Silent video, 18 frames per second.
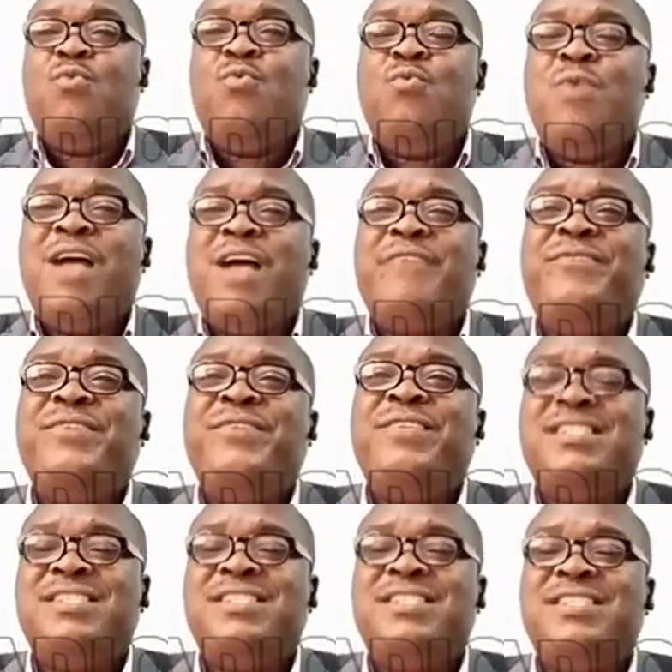We are
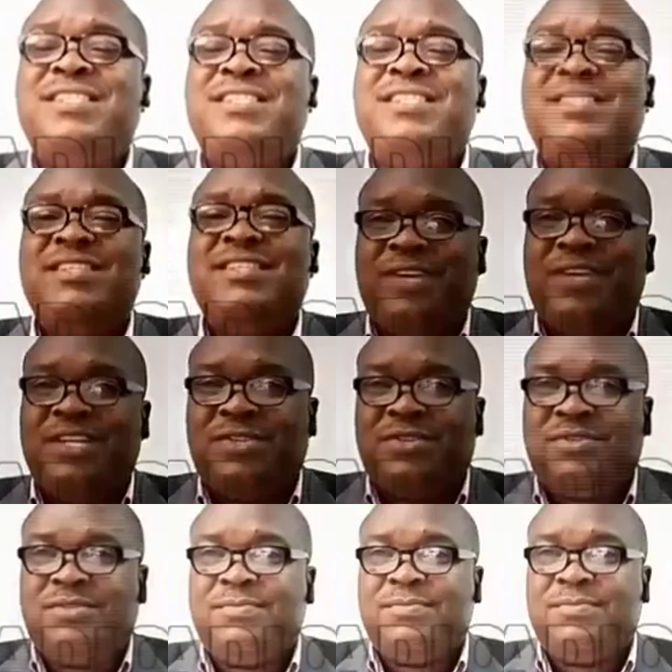facing inflation.
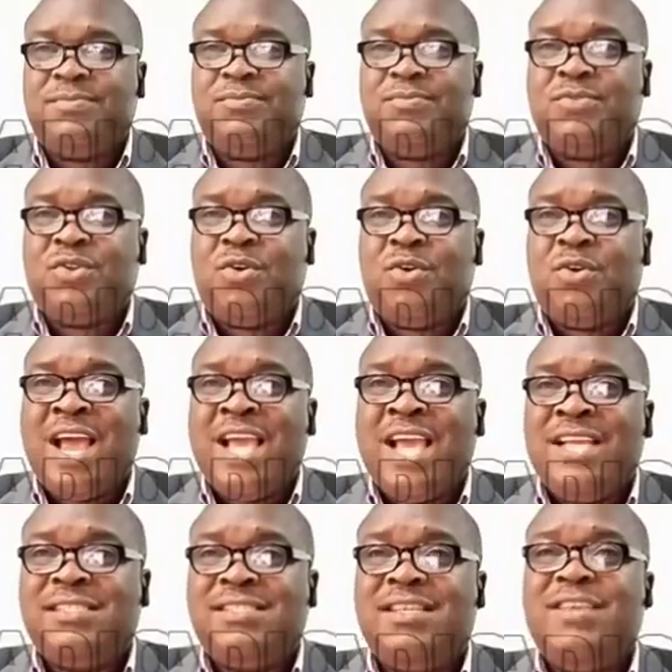All
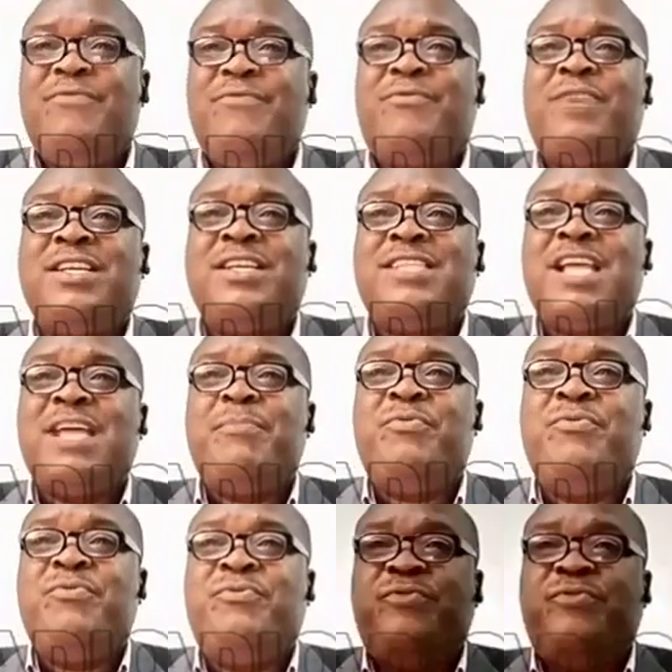right. For
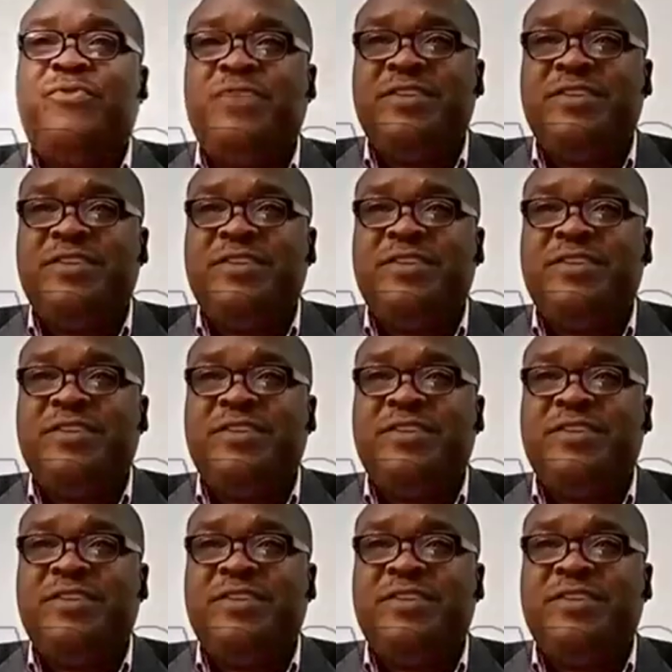example, food